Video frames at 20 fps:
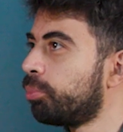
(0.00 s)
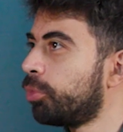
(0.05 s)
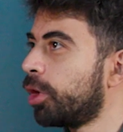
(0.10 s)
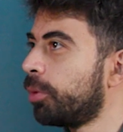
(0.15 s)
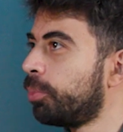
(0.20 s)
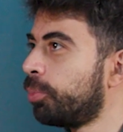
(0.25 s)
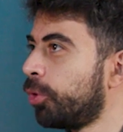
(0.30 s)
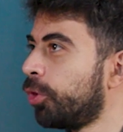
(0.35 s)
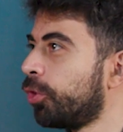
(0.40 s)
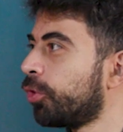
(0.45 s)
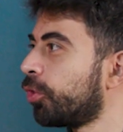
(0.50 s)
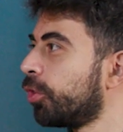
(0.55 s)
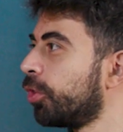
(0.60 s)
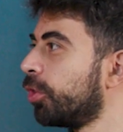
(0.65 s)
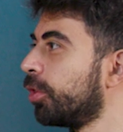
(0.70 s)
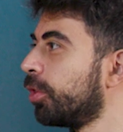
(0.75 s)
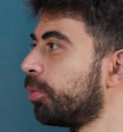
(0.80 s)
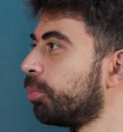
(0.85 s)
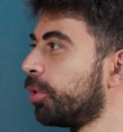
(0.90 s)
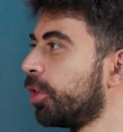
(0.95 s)
a
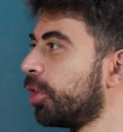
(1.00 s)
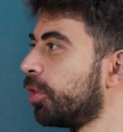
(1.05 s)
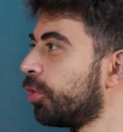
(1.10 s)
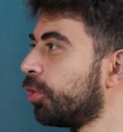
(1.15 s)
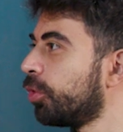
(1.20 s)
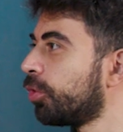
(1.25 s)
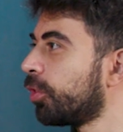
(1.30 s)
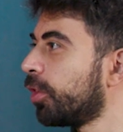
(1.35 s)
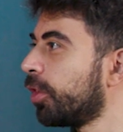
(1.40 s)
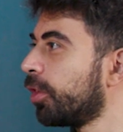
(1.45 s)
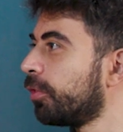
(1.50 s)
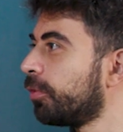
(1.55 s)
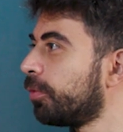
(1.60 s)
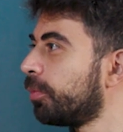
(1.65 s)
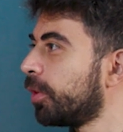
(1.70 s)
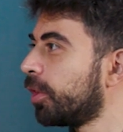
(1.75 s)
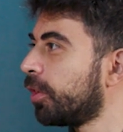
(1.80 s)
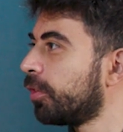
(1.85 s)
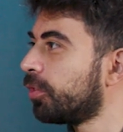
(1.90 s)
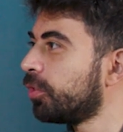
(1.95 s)
person, being yourself,
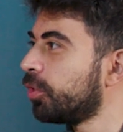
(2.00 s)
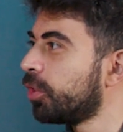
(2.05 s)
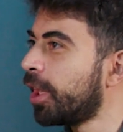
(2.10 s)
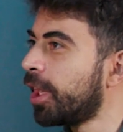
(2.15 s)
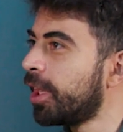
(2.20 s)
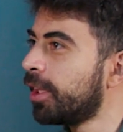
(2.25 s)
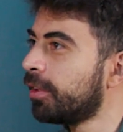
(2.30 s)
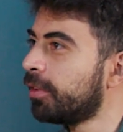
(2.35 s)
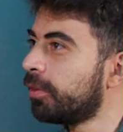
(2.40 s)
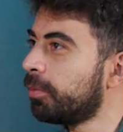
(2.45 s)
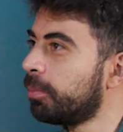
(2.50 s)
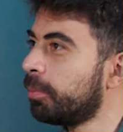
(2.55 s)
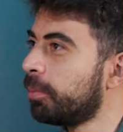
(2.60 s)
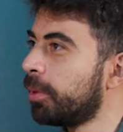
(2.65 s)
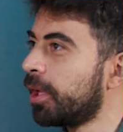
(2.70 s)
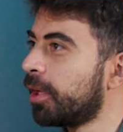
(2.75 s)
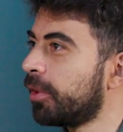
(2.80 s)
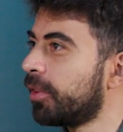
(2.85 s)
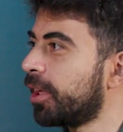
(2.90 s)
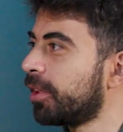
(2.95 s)
because you can't
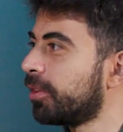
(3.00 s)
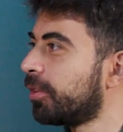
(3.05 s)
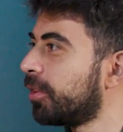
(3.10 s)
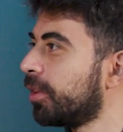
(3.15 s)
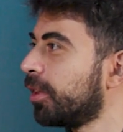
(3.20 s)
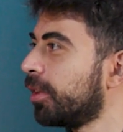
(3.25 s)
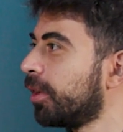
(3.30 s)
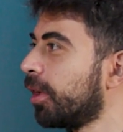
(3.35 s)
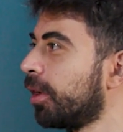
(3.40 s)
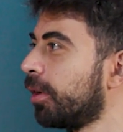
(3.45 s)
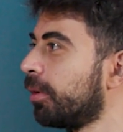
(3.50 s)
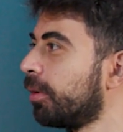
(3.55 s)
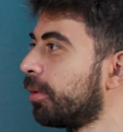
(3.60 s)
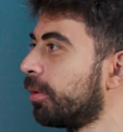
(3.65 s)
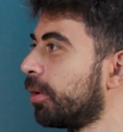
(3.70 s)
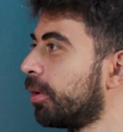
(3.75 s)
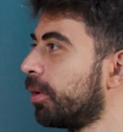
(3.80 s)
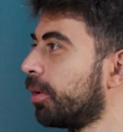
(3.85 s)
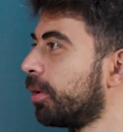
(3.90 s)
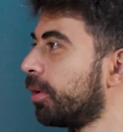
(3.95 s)
make that thing
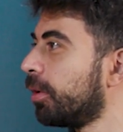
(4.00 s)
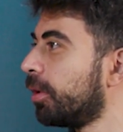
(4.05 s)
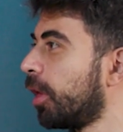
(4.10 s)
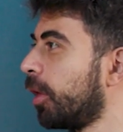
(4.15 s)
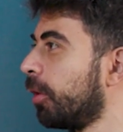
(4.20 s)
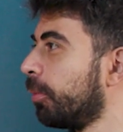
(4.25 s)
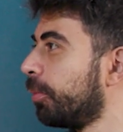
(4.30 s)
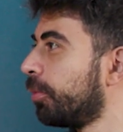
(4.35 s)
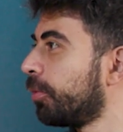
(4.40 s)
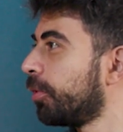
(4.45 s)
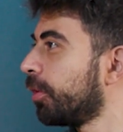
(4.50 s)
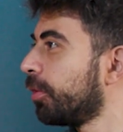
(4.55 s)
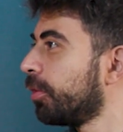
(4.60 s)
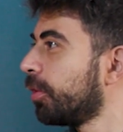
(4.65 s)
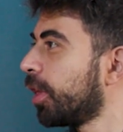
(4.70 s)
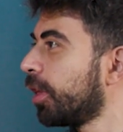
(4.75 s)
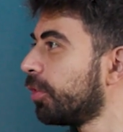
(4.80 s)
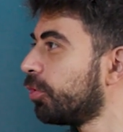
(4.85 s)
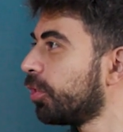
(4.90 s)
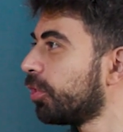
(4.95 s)
up, right?
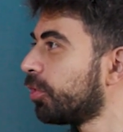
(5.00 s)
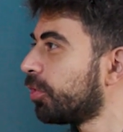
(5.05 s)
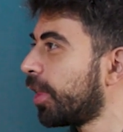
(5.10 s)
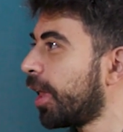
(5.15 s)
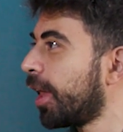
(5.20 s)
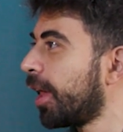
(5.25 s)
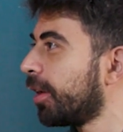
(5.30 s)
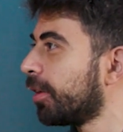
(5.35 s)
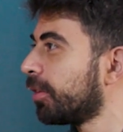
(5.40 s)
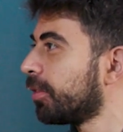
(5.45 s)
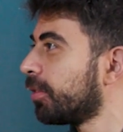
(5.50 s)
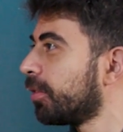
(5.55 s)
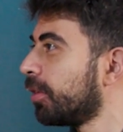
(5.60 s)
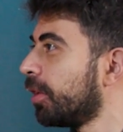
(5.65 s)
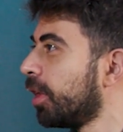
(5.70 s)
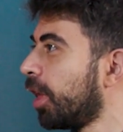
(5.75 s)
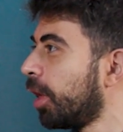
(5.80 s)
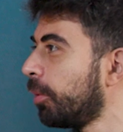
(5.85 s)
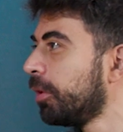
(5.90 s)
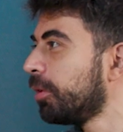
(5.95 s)
You can't just act.
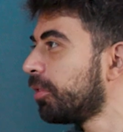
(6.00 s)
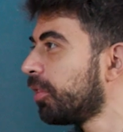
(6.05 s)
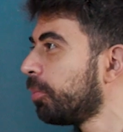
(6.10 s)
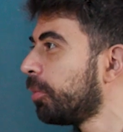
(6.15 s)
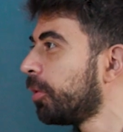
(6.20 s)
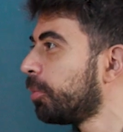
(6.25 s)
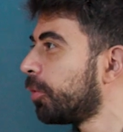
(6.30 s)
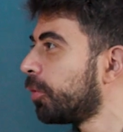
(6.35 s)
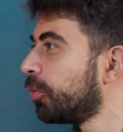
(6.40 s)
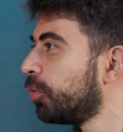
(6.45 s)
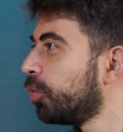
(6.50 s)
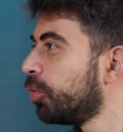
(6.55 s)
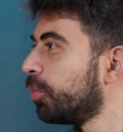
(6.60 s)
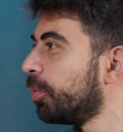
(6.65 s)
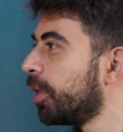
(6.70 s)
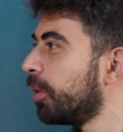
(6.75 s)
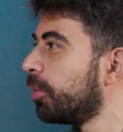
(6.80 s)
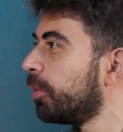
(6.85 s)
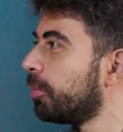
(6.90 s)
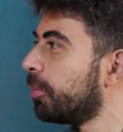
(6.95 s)
I mean, some people do
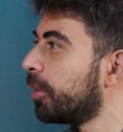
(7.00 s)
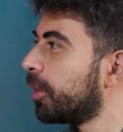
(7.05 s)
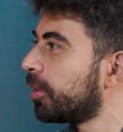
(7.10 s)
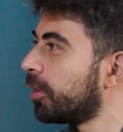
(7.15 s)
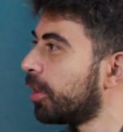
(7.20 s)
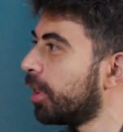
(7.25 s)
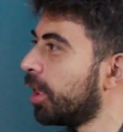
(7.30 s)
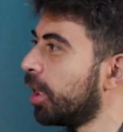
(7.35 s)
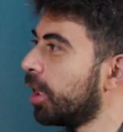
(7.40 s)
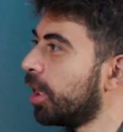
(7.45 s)
maybe, but